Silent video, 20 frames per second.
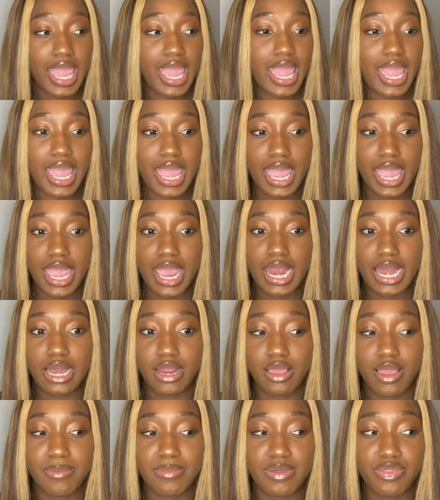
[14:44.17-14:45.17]
And
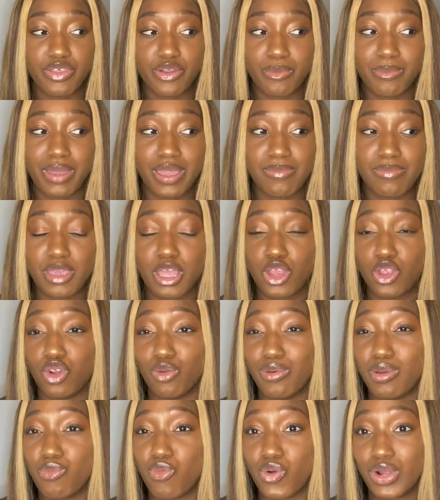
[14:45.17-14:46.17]
I mean, there might be a little
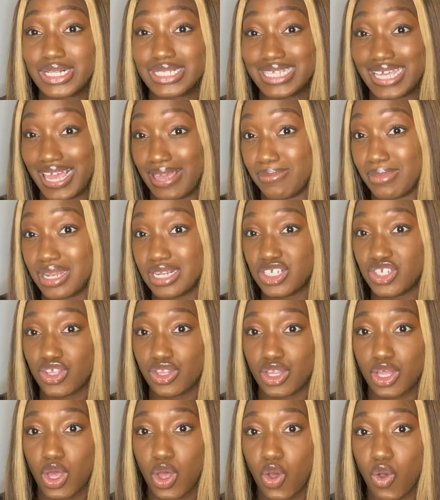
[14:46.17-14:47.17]
bit more damage to the
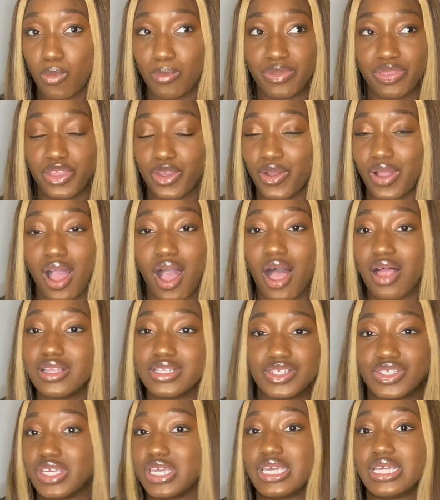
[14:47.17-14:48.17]
home, but they're
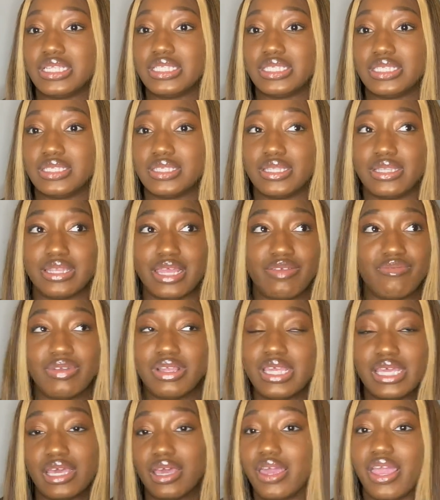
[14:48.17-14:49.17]
college kids. They
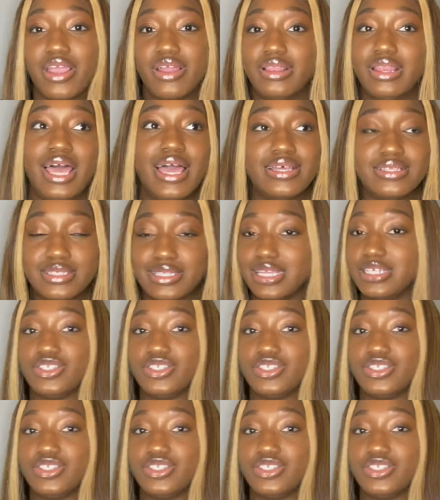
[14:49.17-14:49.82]
really could care less.